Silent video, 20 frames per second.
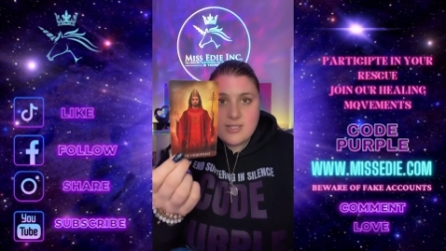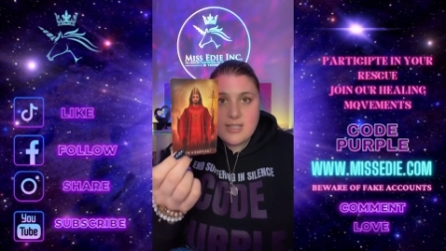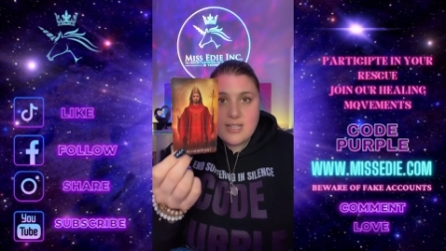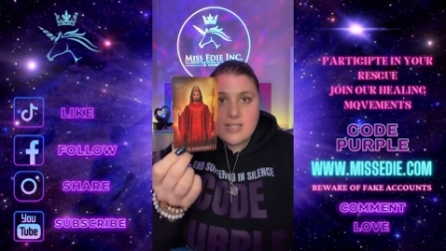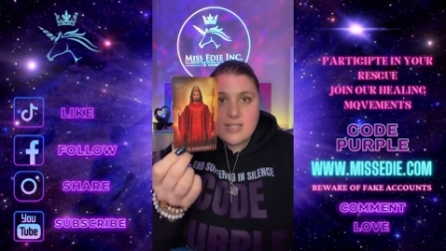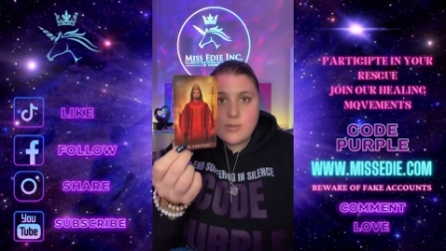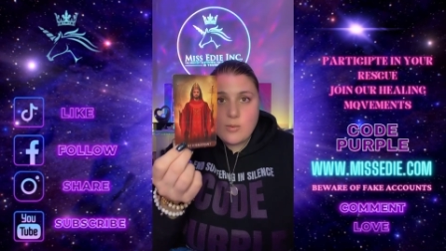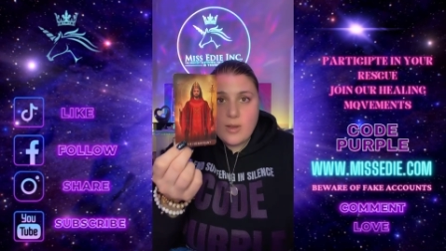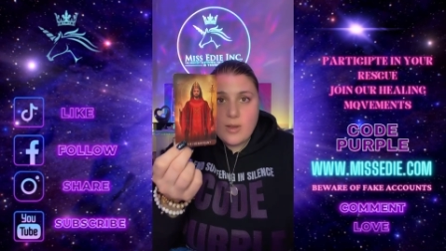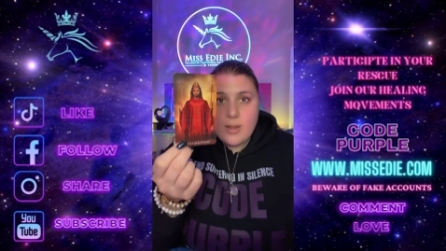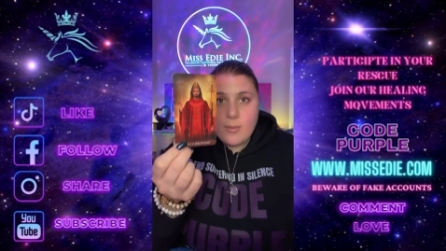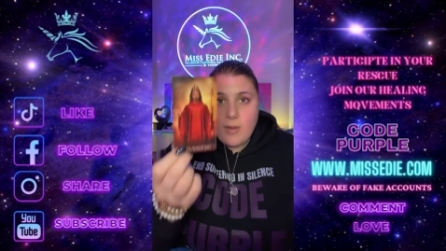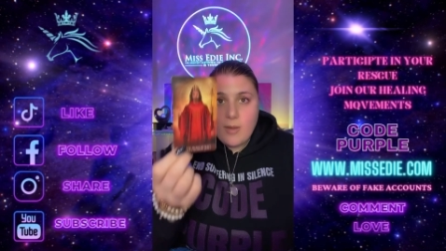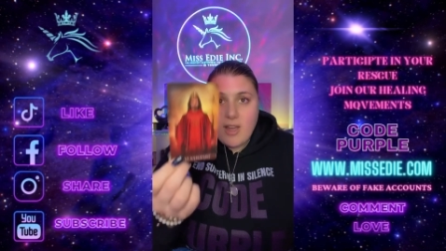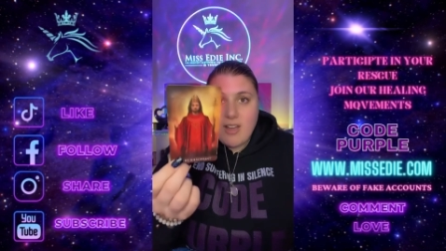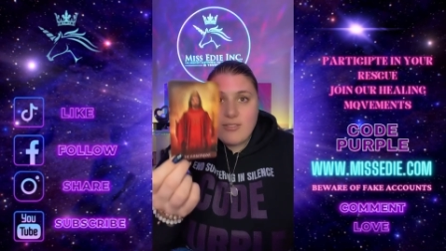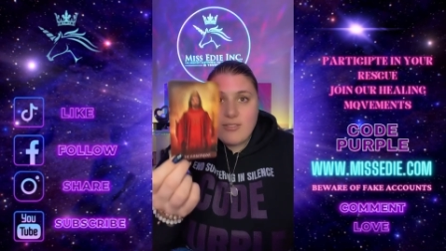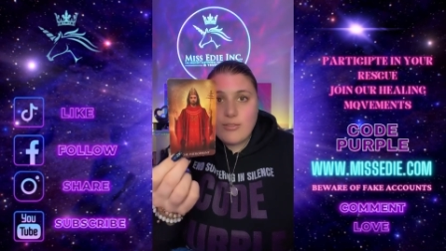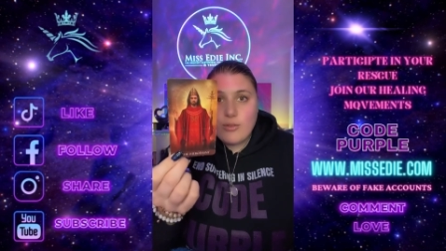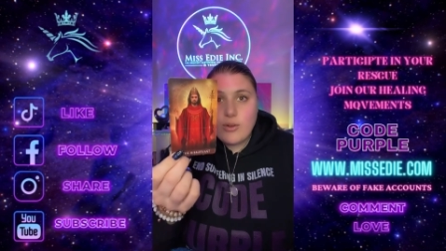And that's why I'm
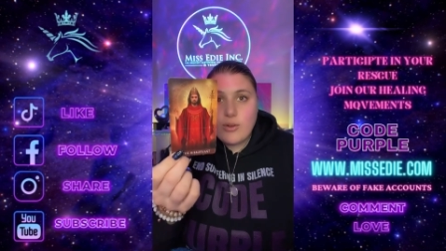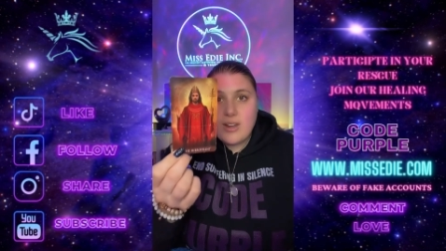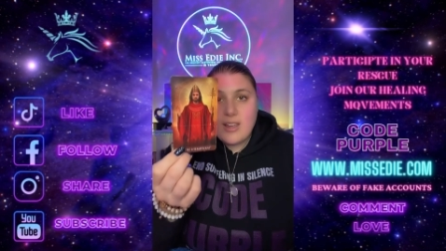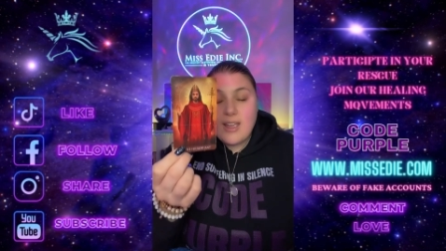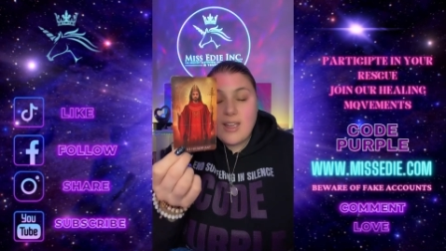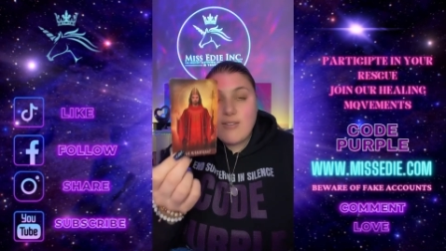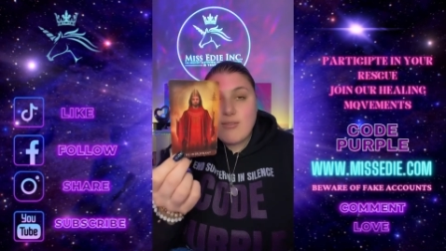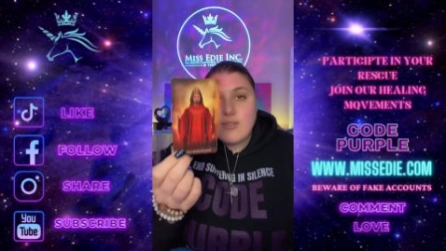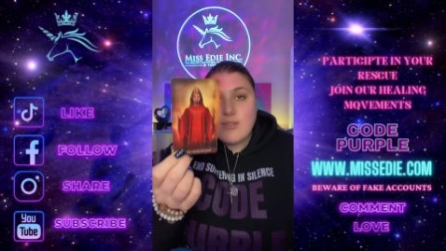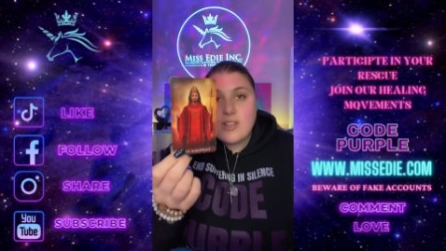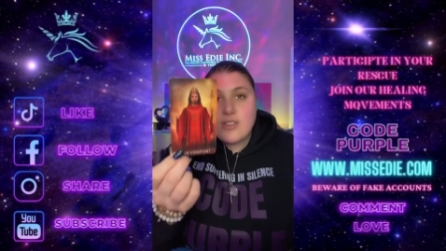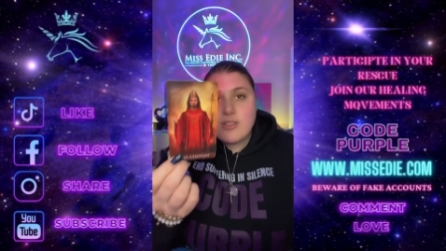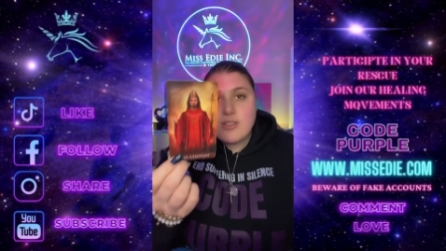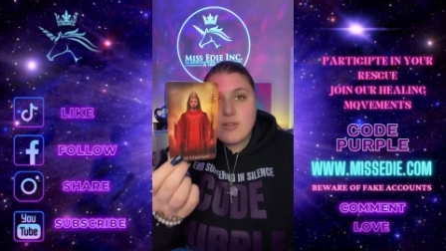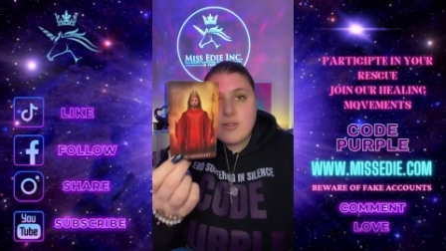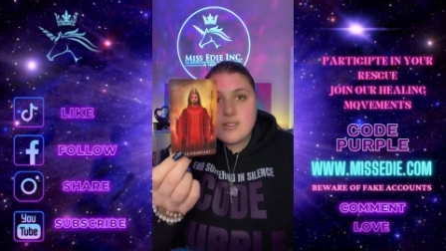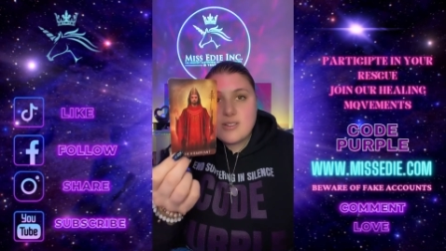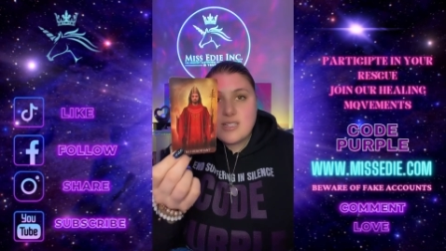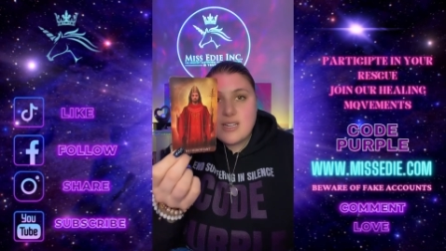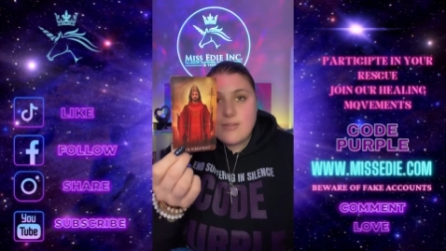offering every
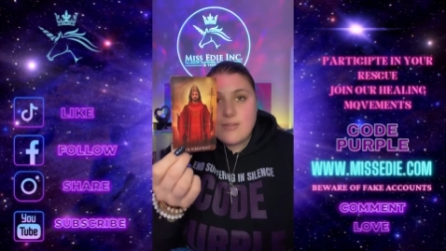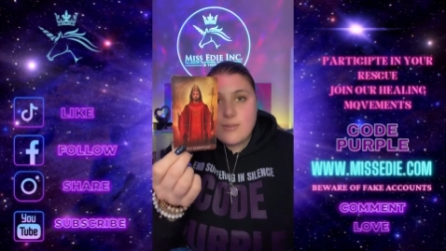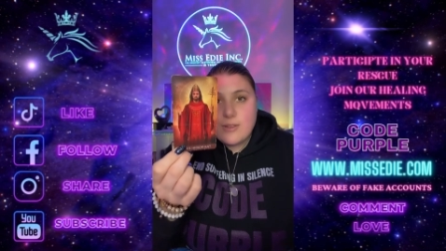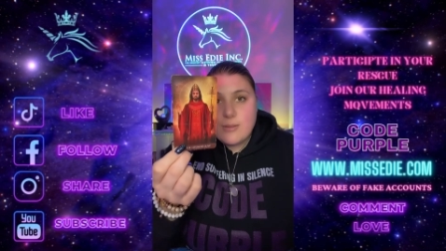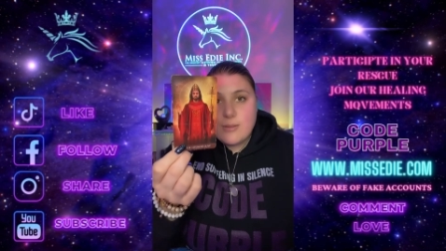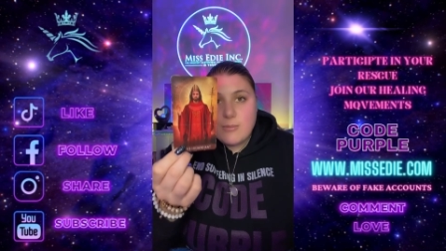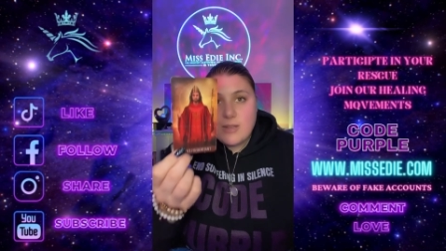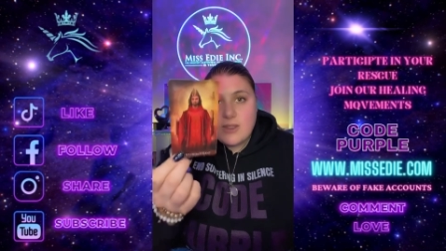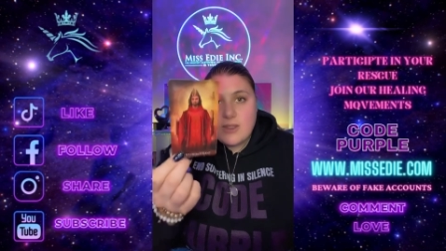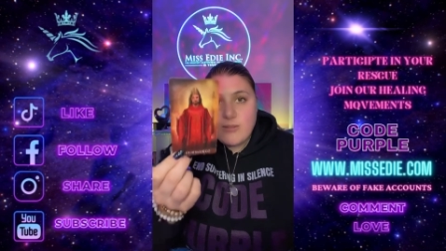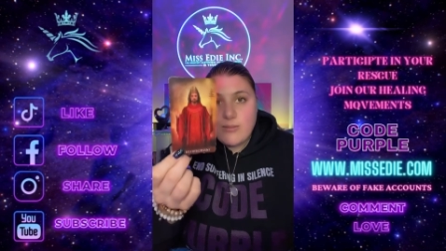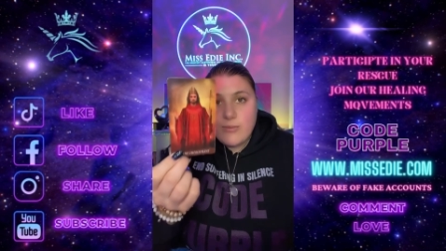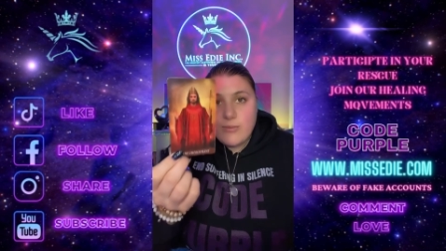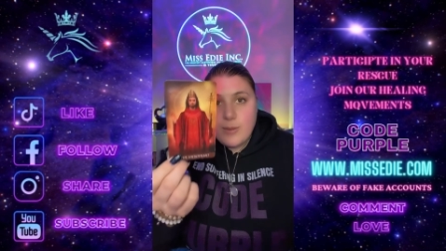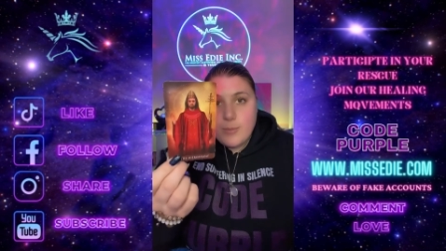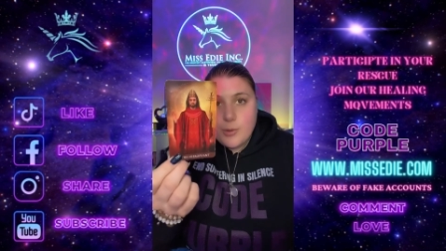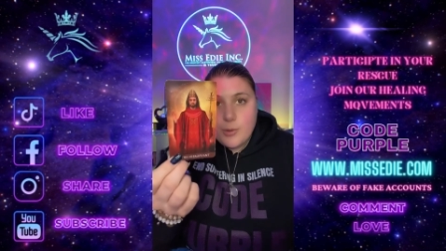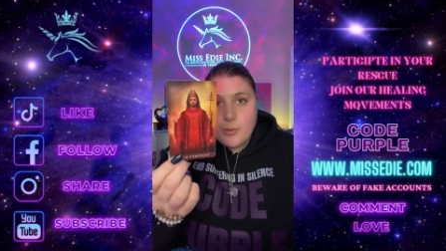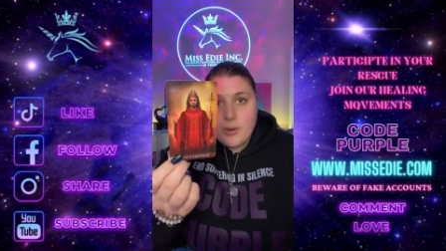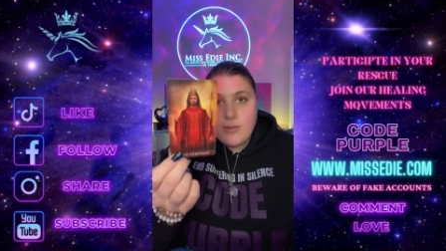Thursday for the month of
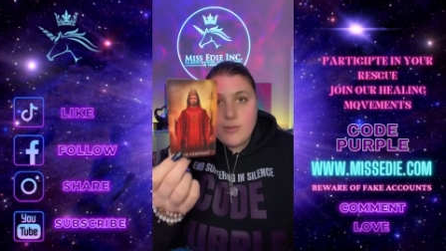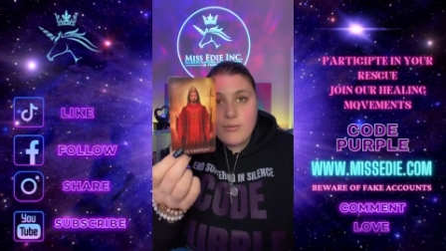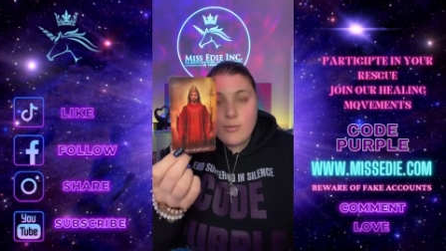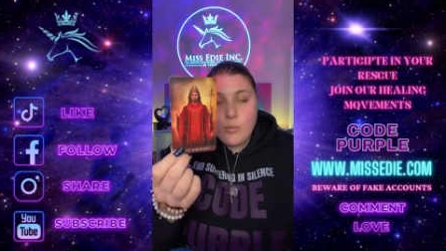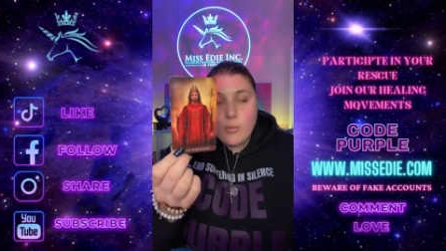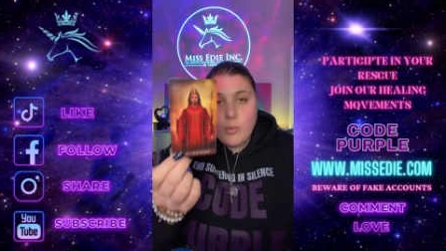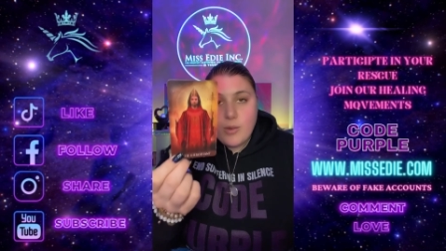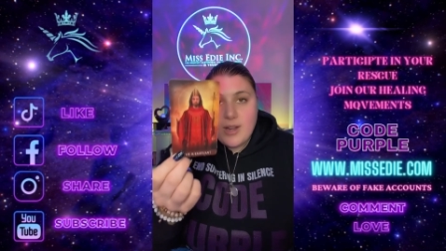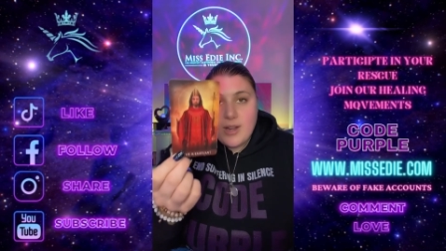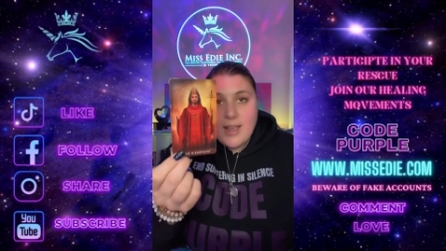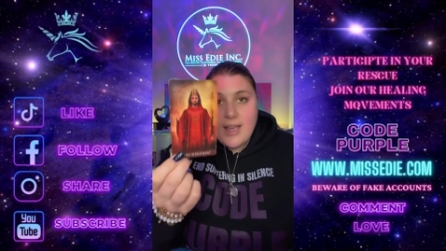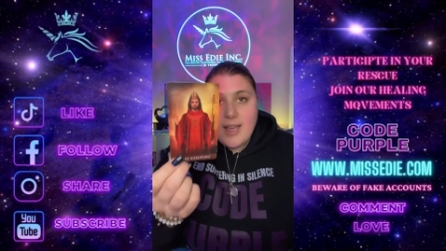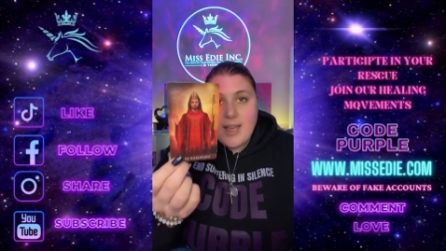February for one